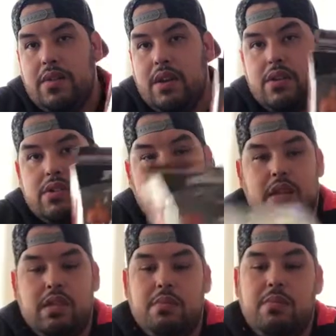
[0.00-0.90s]
figures. So
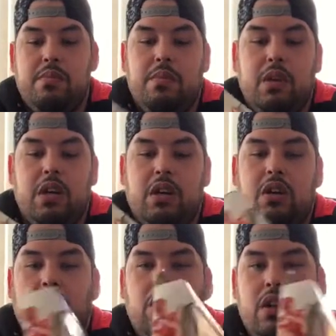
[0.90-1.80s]
that's a
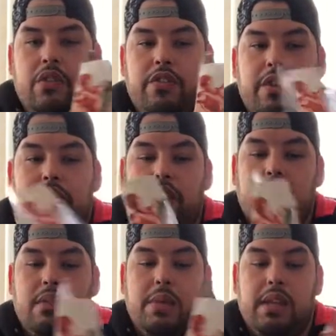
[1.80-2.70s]
cool little fun
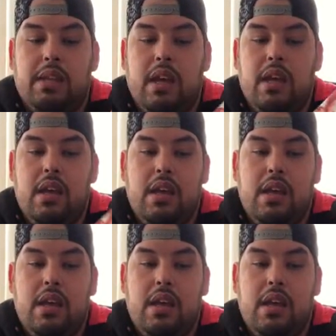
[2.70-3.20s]
fact about that.